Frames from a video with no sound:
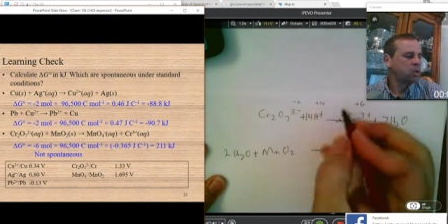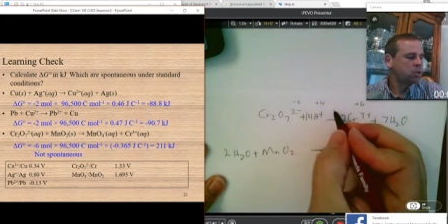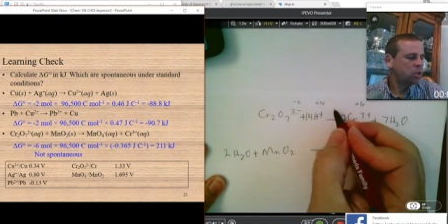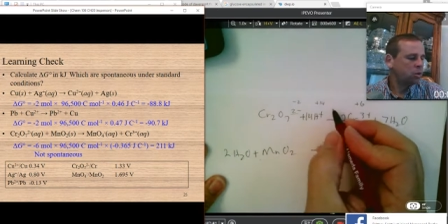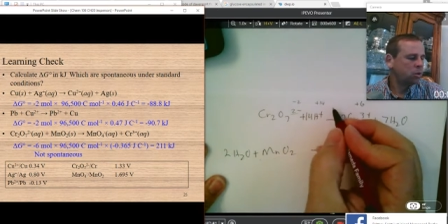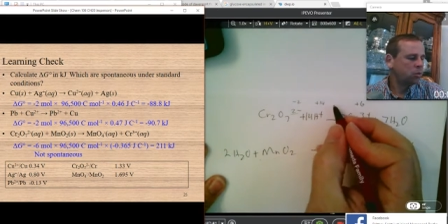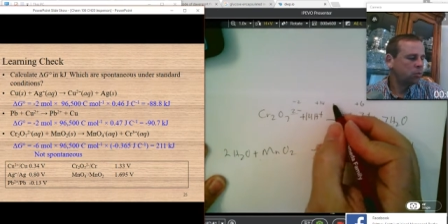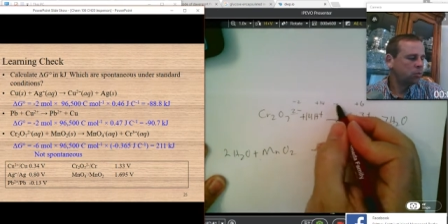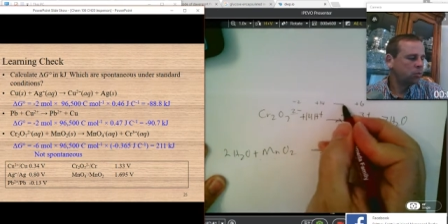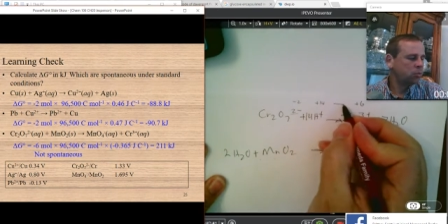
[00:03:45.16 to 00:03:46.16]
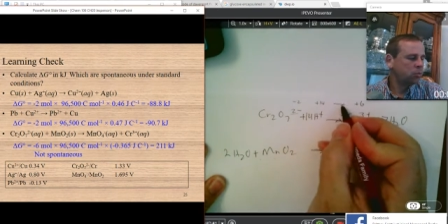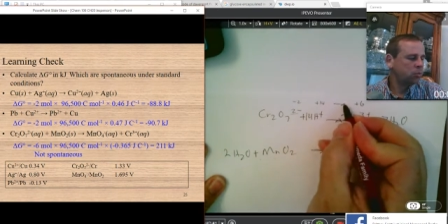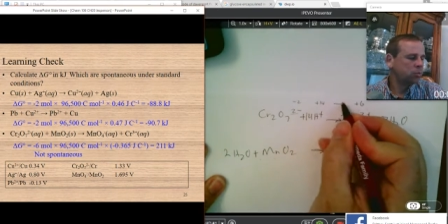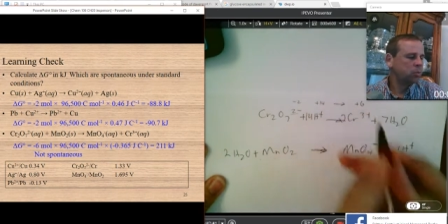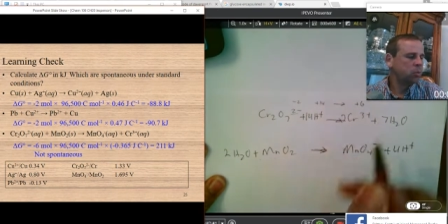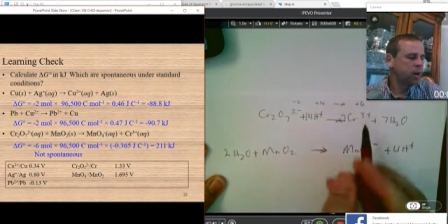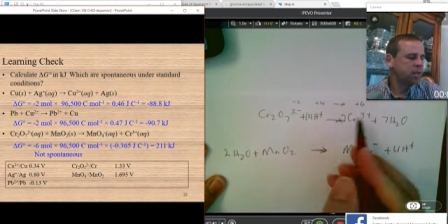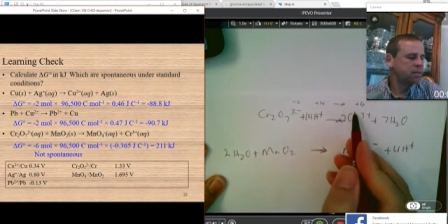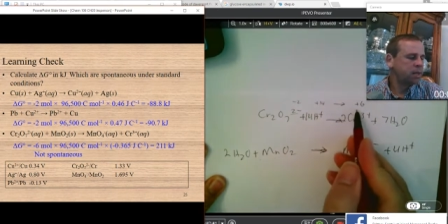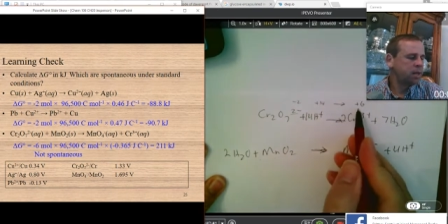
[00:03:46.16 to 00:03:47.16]
So the
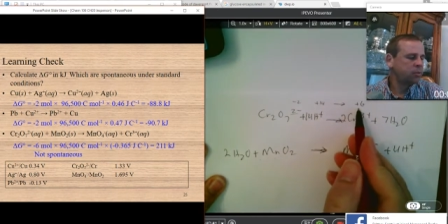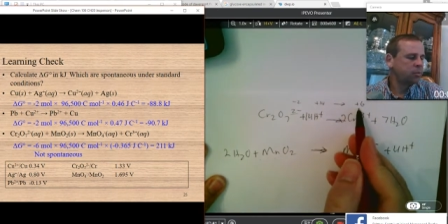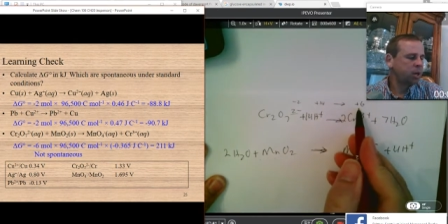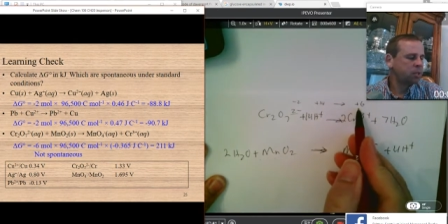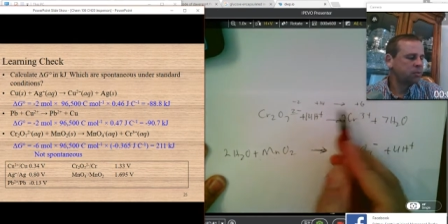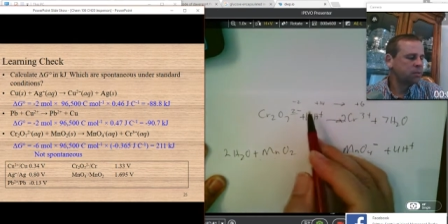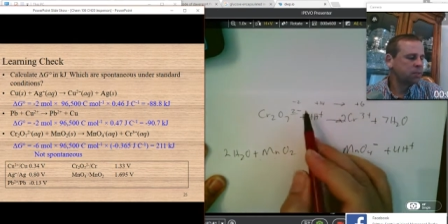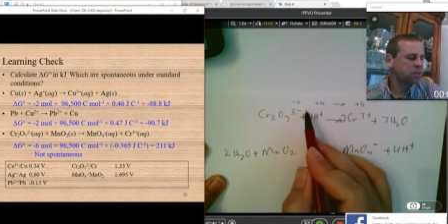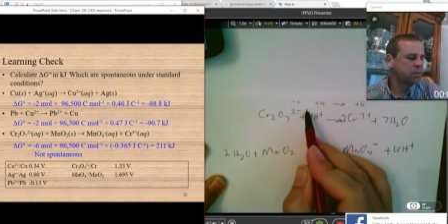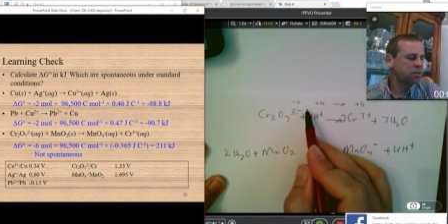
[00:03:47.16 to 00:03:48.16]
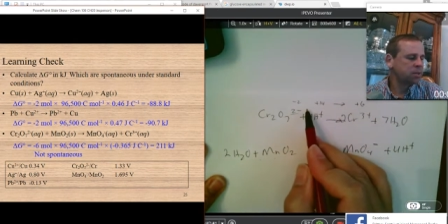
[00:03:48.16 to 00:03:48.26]
right side I have a positive 6.